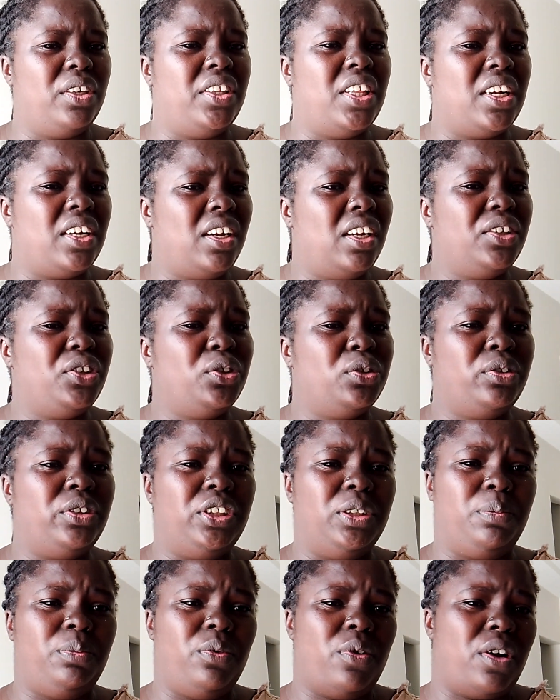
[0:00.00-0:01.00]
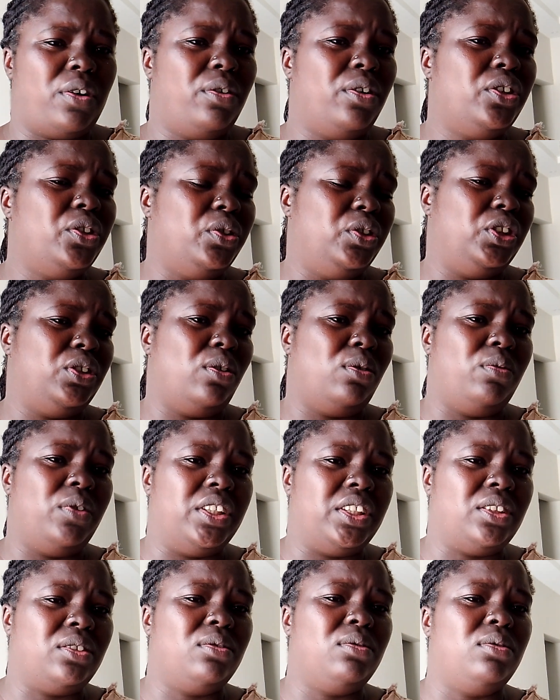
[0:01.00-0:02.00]
The relationship with your God is
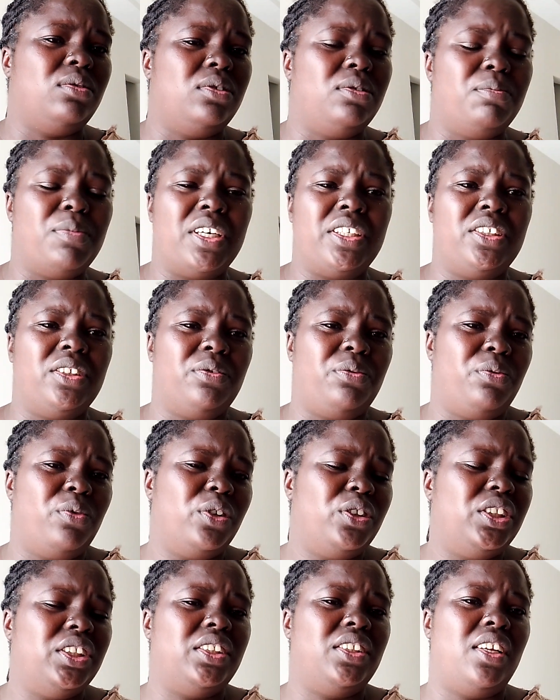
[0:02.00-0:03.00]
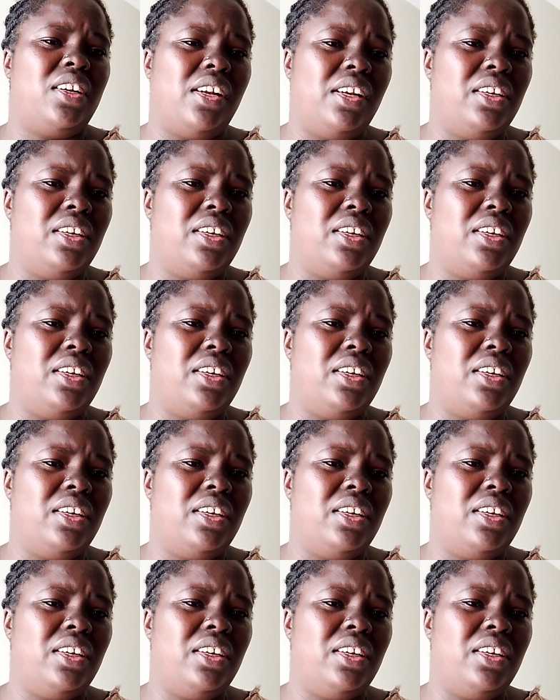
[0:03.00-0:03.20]
always good, but what is the